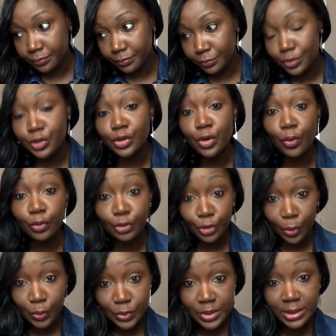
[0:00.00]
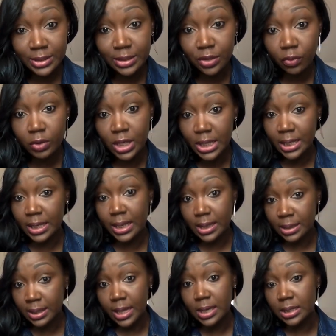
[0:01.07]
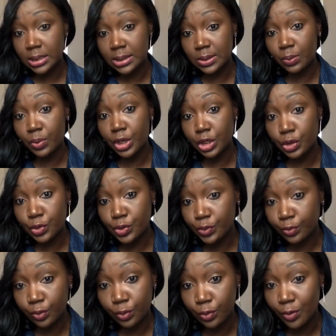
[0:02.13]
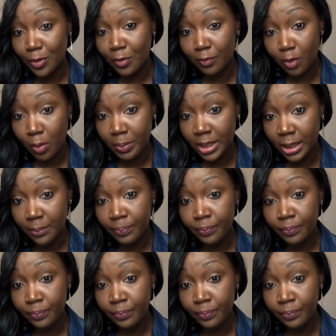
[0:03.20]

So those 3 key things were useful for me.